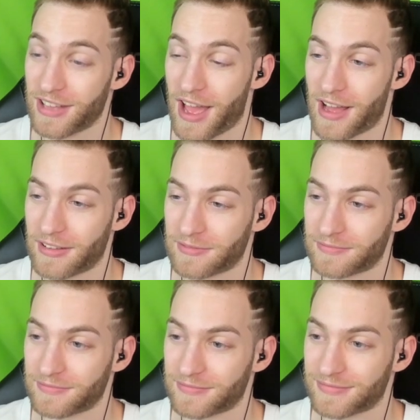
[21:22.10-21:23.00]
while I
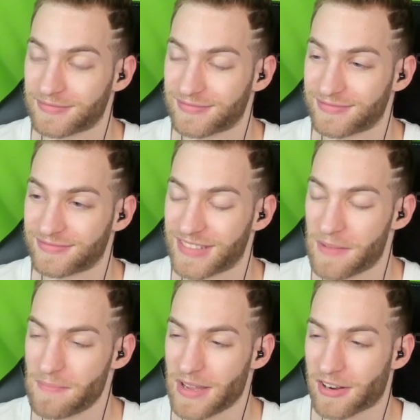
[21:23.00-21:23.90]
can't say the
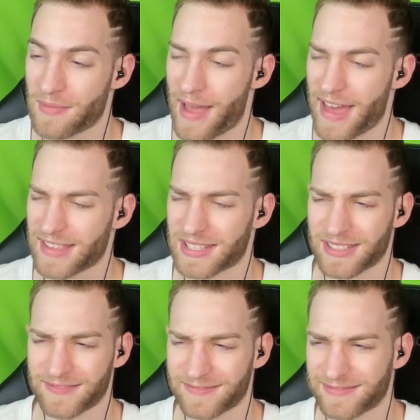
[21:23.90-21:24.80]
Recobbled
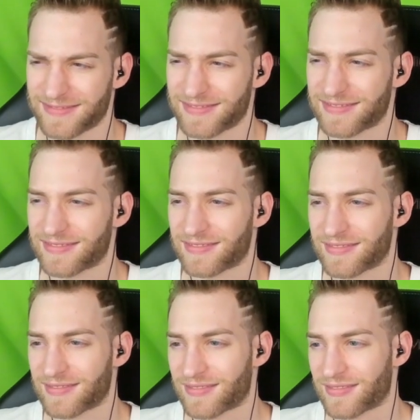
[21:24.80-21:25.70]
Cut is a
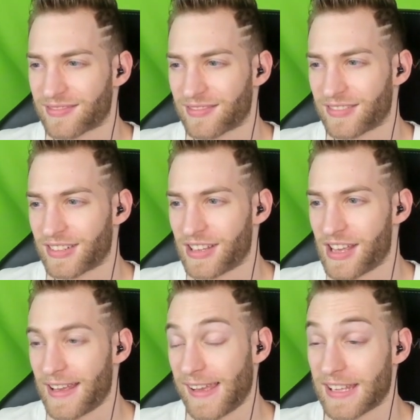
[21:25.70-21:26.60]
fantastic movie,
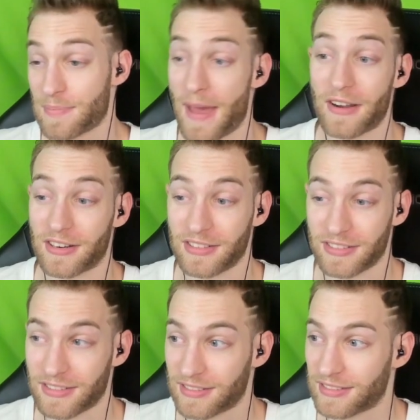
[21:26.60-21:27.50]
it's certainly more
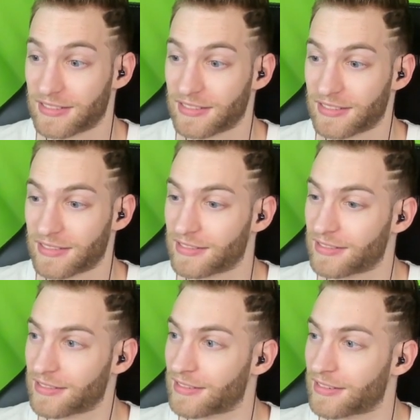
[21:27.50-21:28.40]
impressive and much more
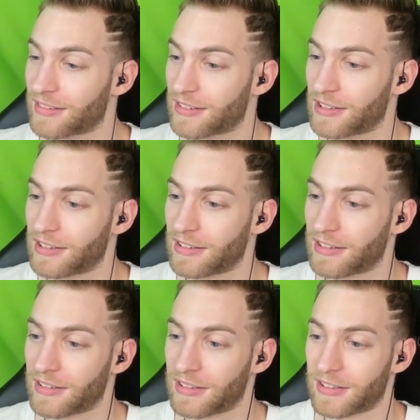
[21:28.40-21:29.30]
entertaining.
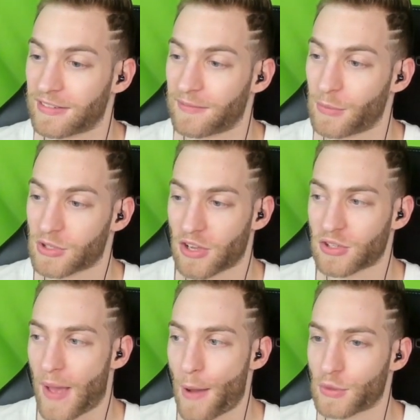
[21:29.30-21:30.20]
It's worth checking out. It's
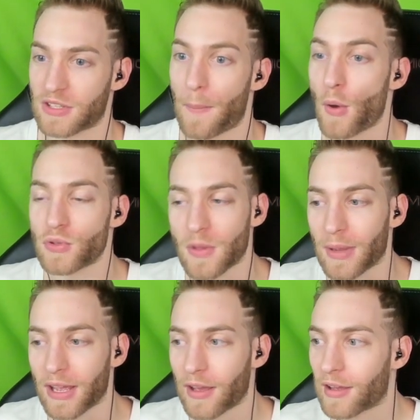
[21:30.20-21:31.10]
also how it's supposed to
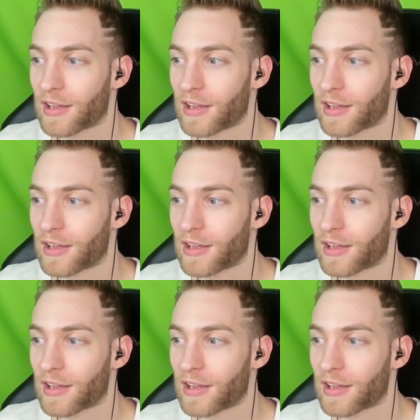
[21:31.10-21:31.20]
be.